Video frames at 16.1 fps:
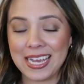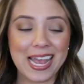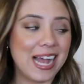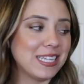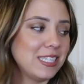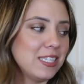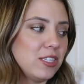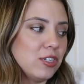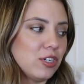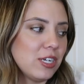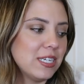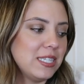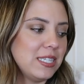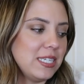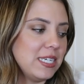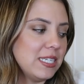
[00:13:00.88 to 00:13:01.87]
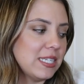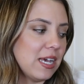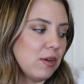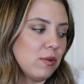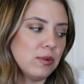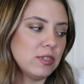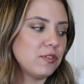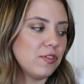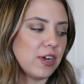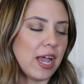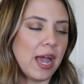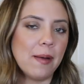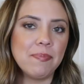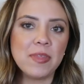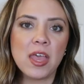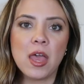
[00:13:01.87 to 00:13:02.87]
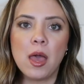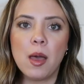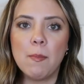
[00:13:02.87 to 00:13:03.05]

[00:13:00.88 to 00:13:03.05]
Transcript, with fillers: Cassis or Cassis, I always forget.